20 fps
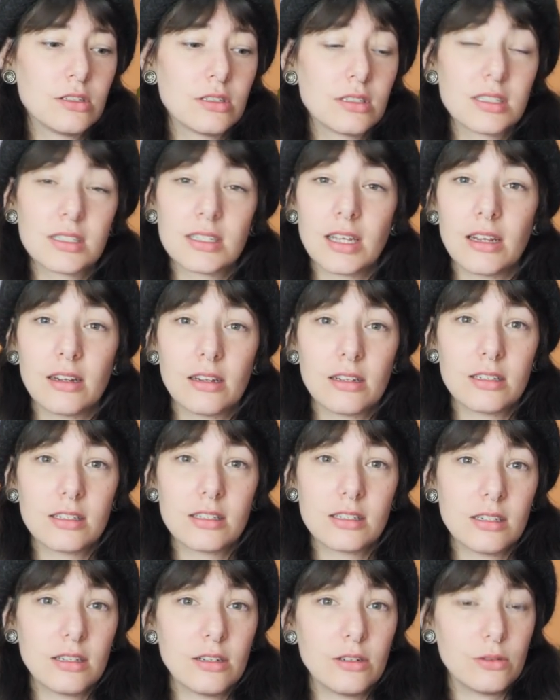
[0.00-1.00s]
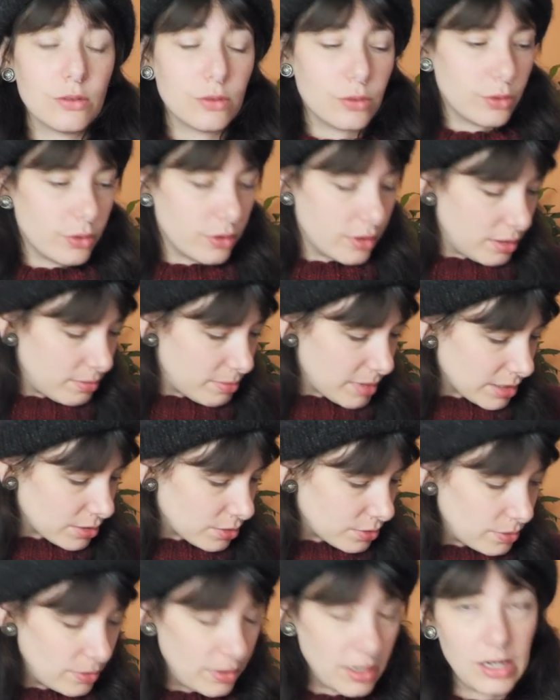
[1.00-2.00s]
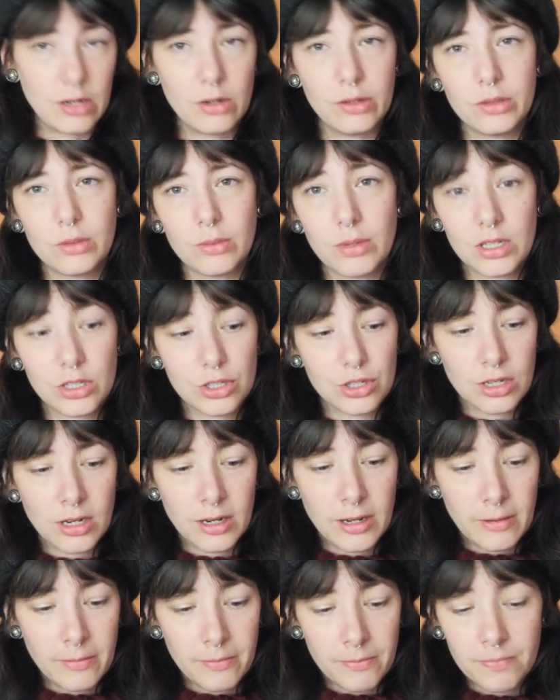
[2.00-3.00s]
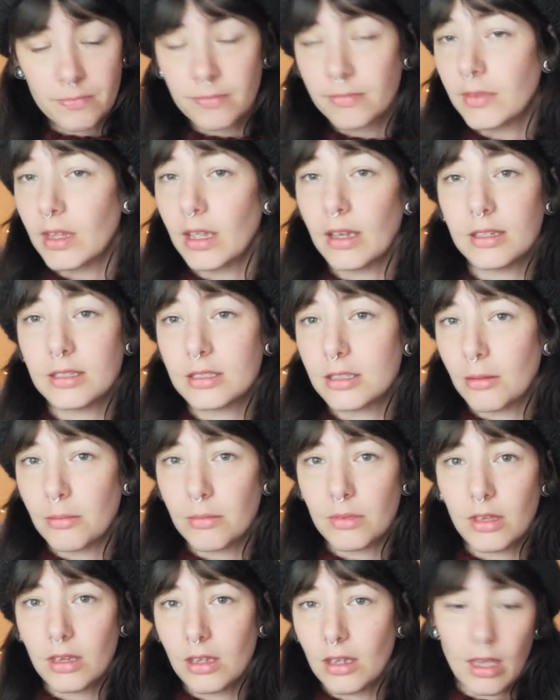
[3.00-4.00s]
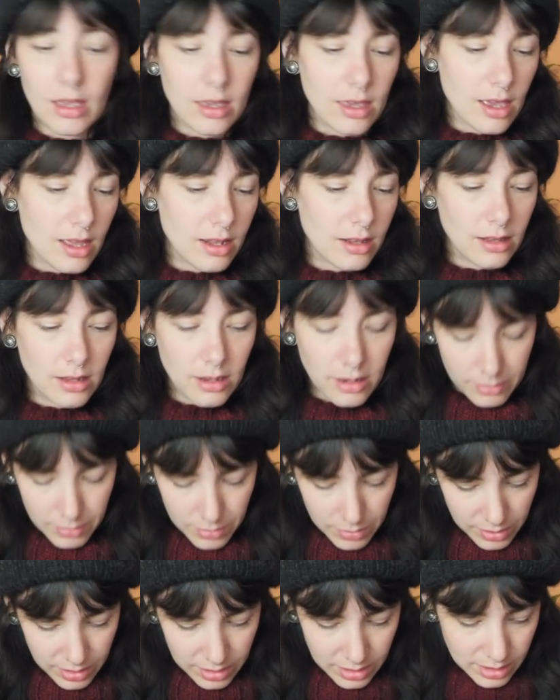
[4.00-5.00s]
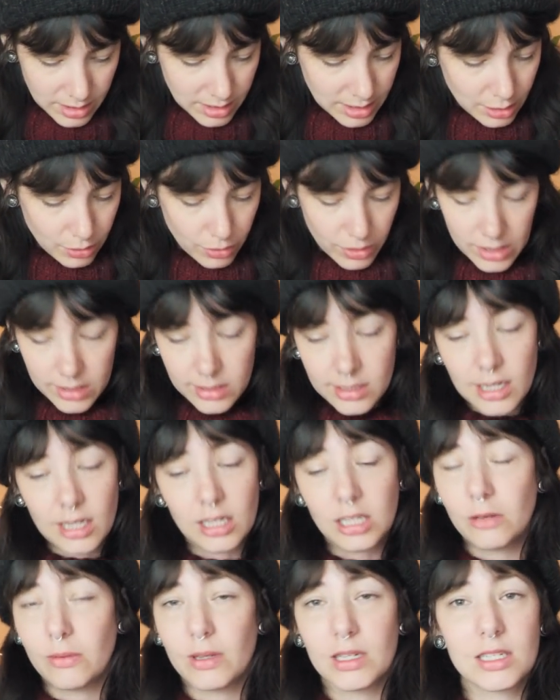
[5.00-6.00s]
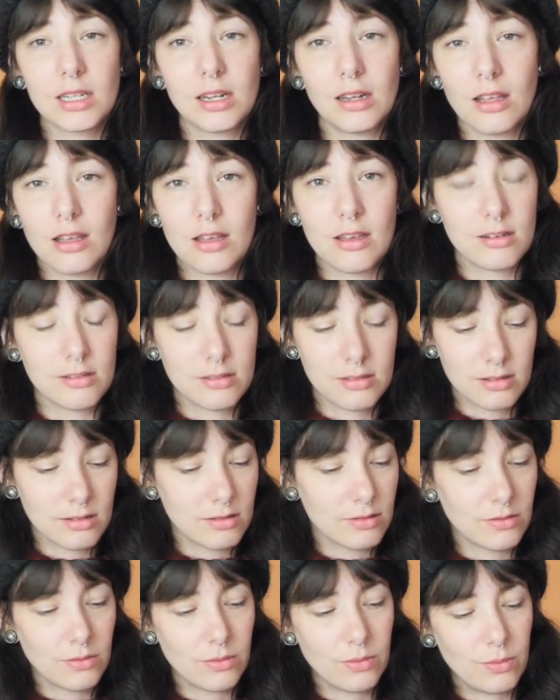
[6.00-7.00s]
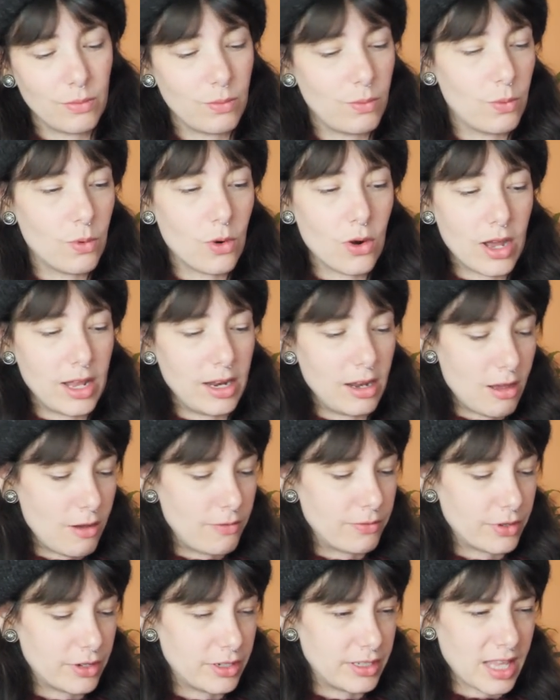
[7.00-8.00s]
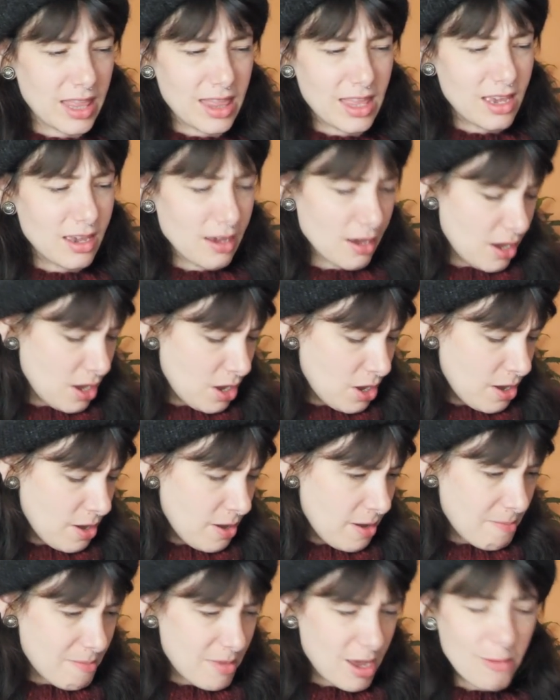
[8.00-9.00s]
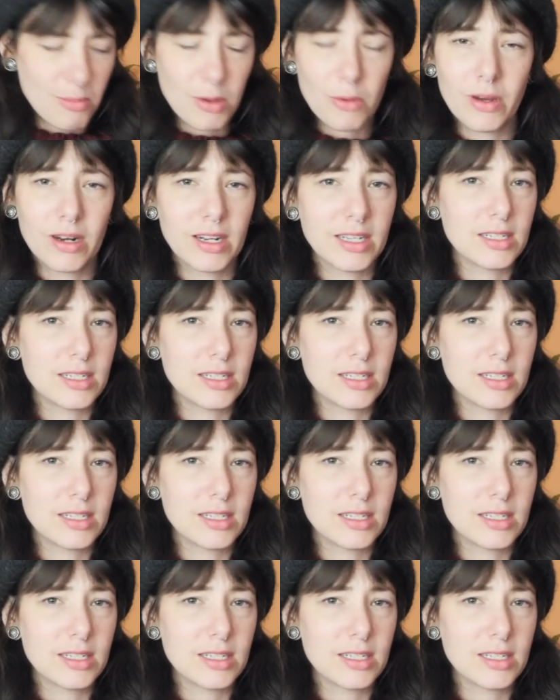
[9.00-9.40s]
stainless steel or the metal needles, which is something, again, that I'm still continuing to learn what I love. Because I think maybe when